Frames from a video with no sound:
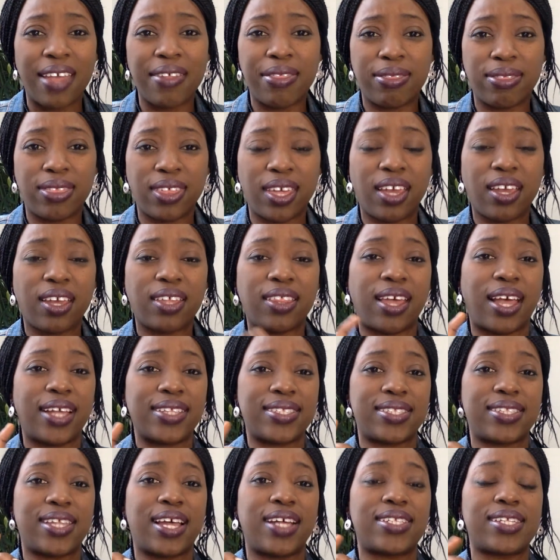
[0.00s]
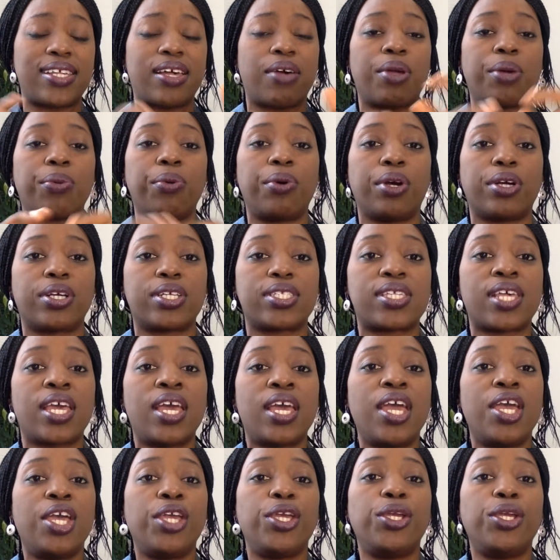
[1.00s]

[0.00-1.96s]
I think that's how it works.